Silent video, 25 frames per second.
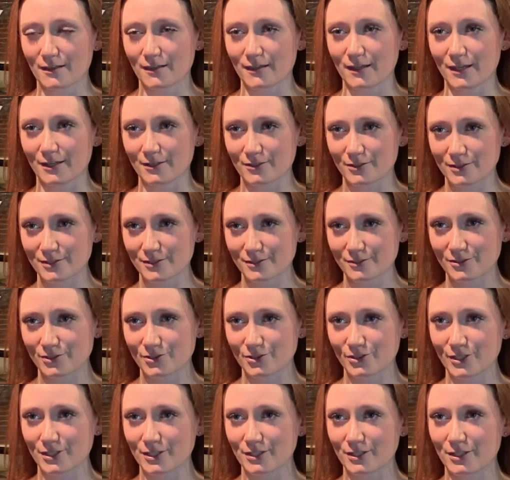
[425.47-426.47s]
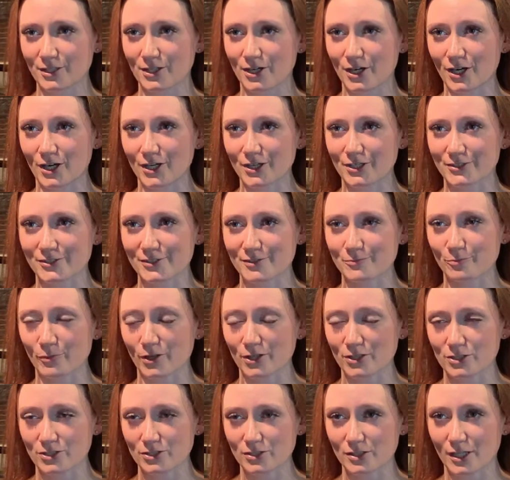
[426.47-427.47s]
The Andersons treated their cars
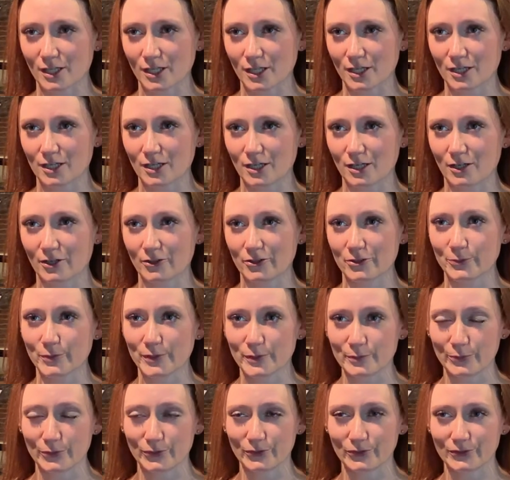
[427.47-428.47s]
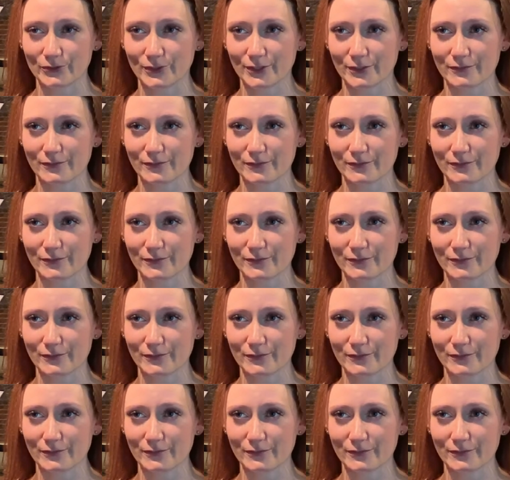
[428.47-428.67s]
much like other people